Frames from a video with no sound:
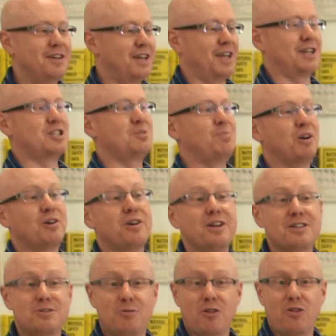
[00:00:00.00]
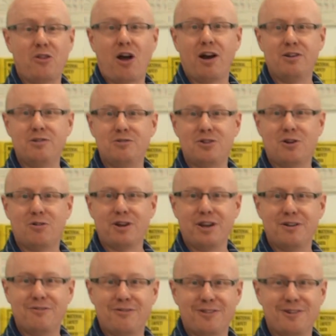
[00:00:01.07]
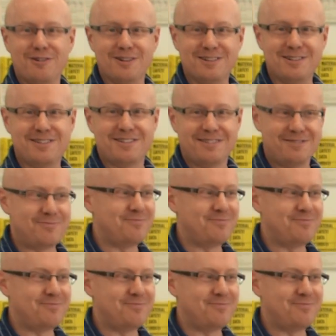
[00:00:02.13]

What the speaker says: experience with non-Newtonian fluids.